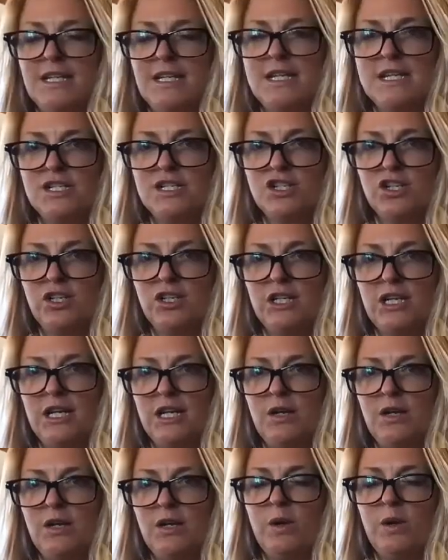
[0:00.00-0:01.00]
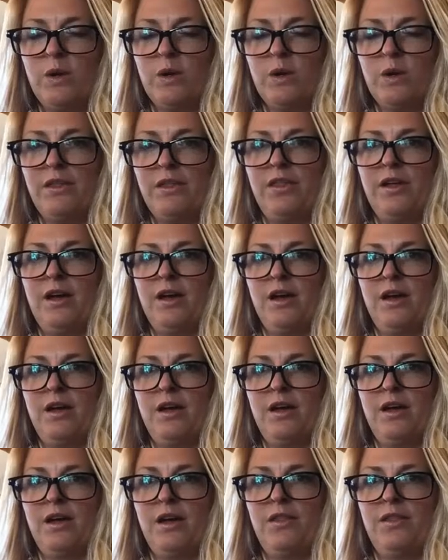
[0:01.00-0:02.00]
initially with
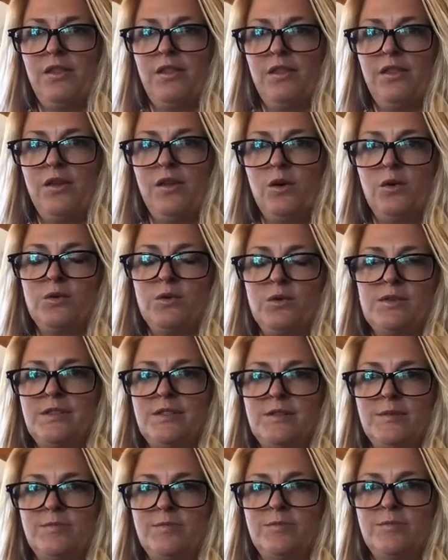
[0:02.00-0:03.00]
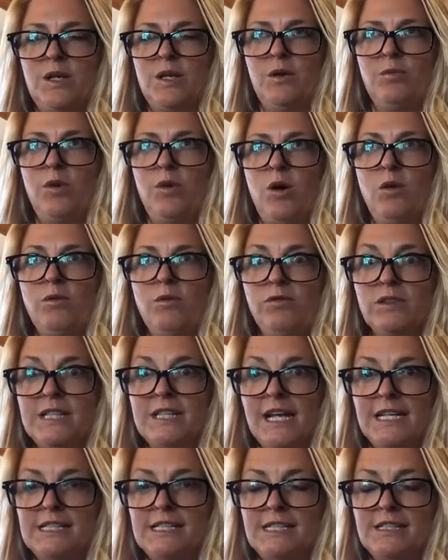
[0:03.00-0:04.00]
those, hopeful
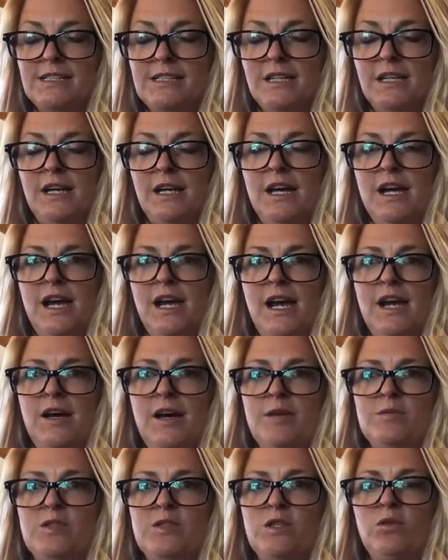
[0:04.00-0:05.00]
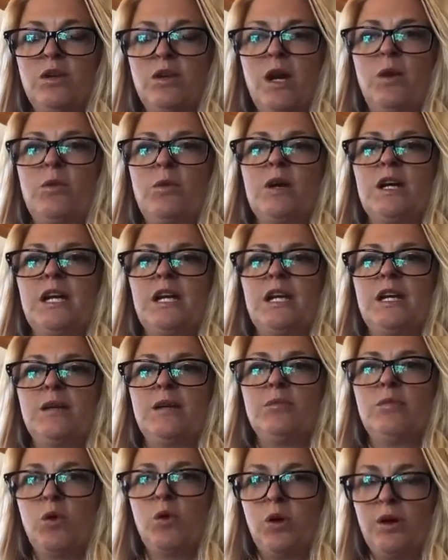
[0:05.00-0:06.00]
dates. So now we're
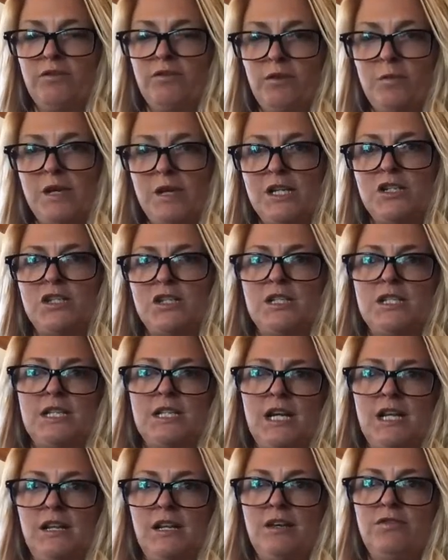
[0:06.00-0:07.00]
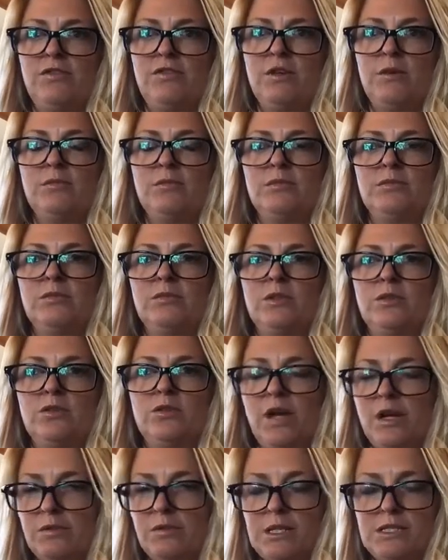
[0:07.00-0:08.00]
getting more information daily from
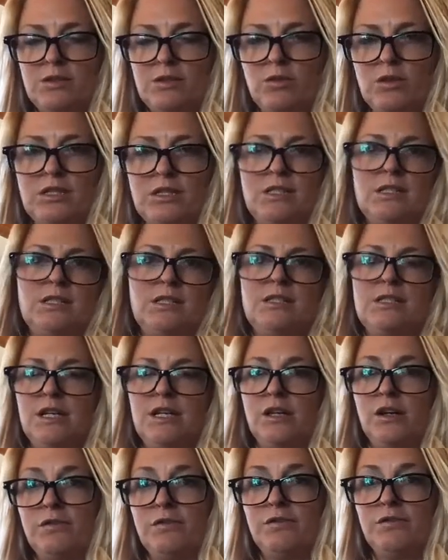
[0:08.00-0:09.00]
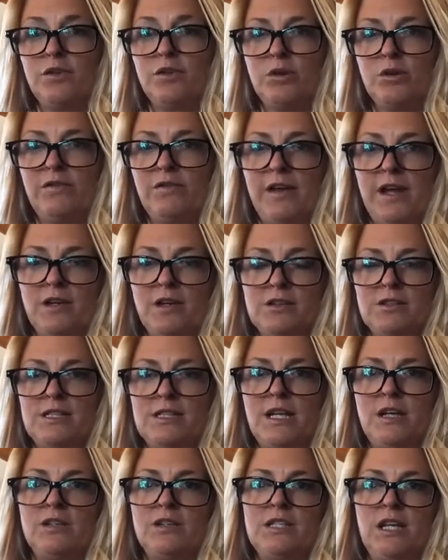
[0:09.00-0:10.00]
great resources like our food purveyors
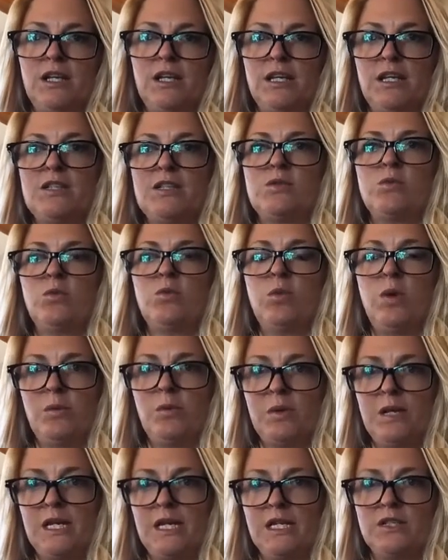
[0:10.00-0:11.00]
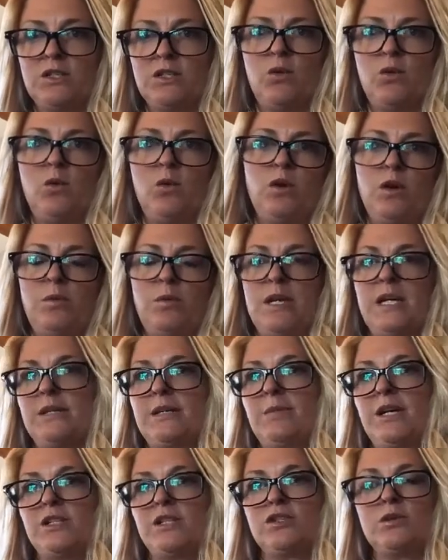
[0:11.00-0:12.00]
that are telling us what we need to order. We need
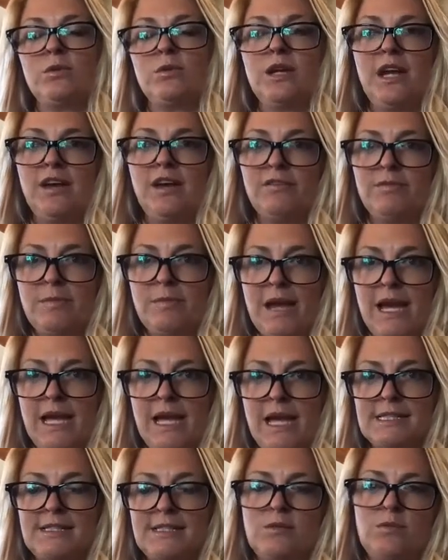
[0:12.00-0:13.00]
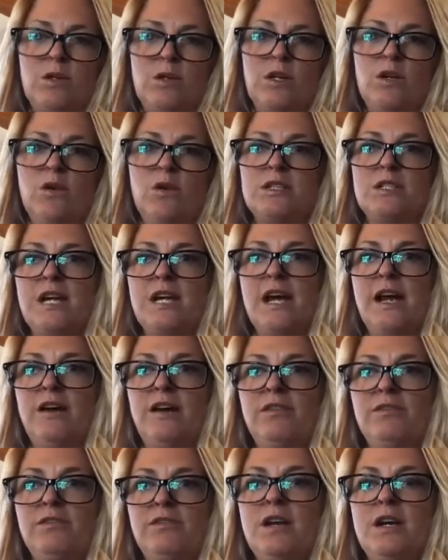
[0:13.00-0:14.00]
to make sure we have masks. We're going to have